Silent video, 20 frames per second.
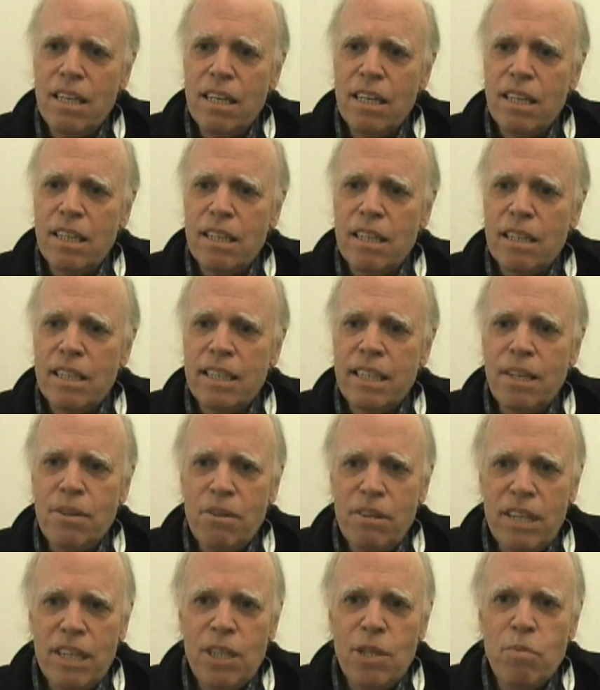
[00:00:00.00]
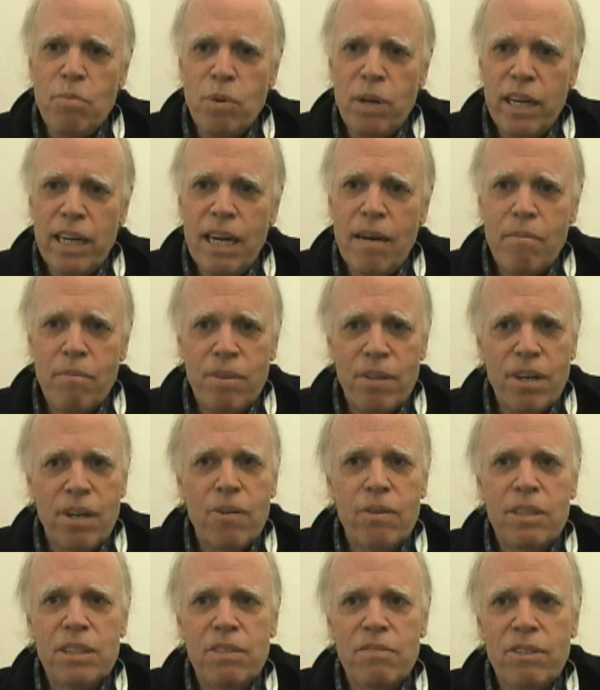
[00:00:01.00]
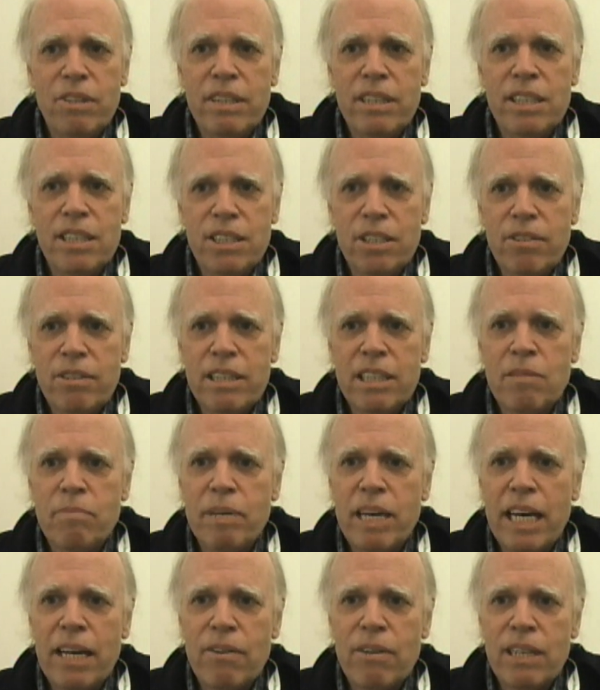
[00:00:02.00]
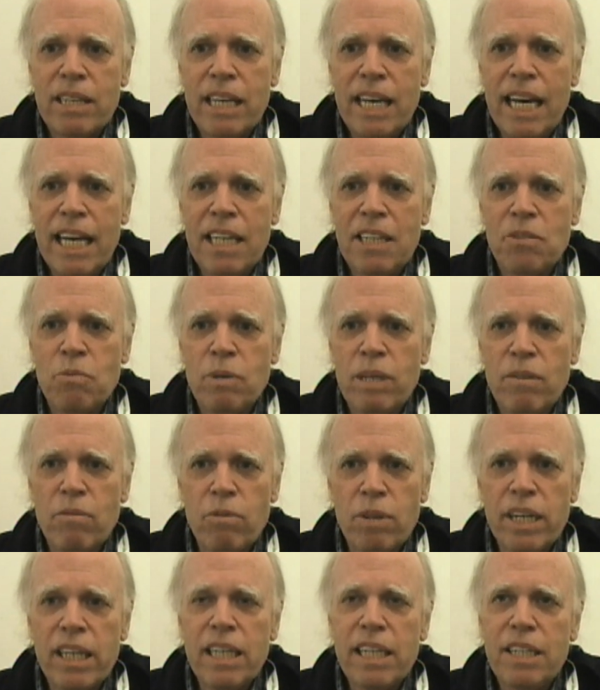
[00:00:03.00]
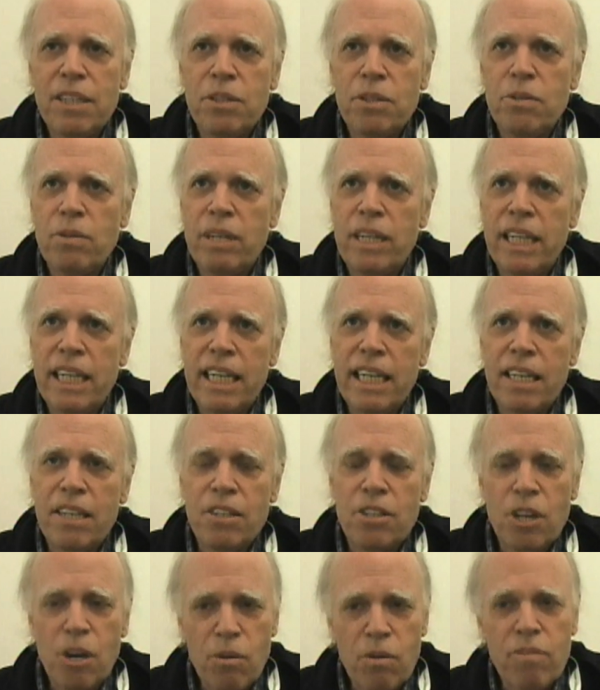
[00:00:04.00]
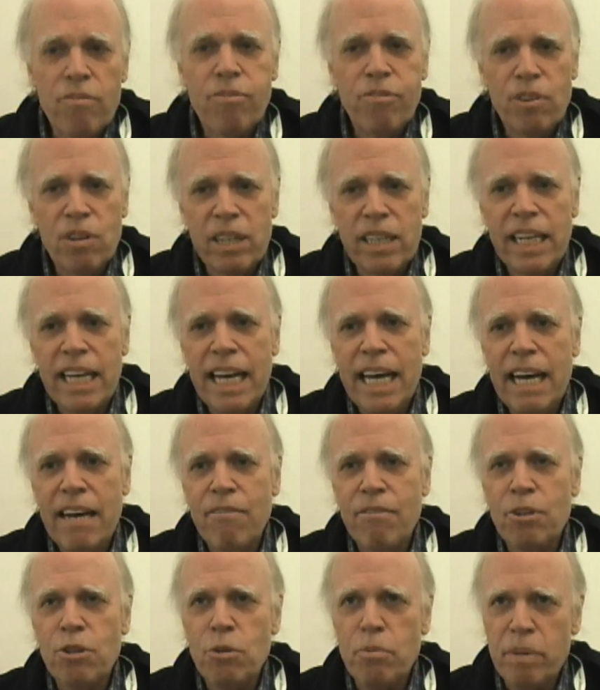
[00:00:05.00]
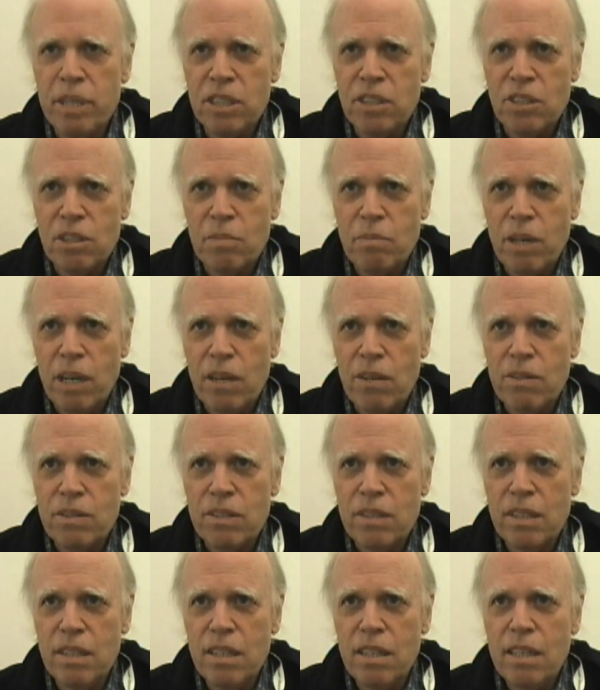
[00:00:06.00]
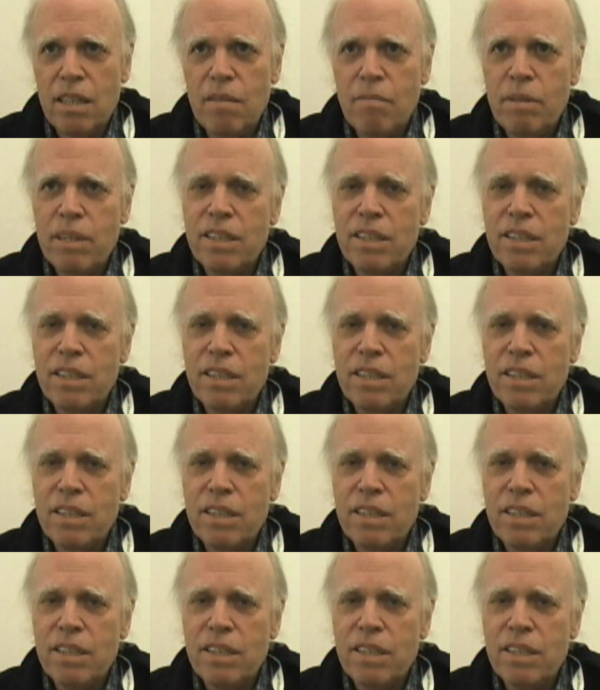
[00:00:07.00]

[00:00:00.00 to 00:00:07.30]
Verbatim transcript: Uh, the other thing you bring up, though, is a very serious matter, and that is we really do need and don't fully have new business models. Mm -hmm.